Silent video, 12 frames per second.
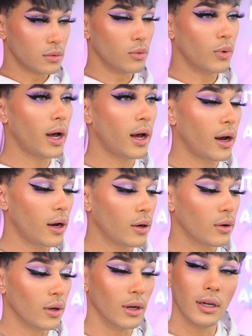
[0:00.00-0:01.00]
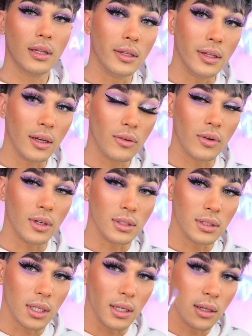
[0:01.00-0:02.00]
Wow, look at the
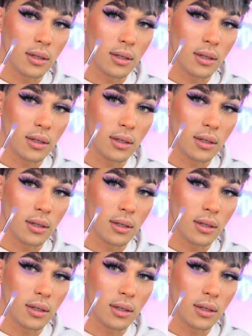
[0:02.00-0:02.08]
difference. Like,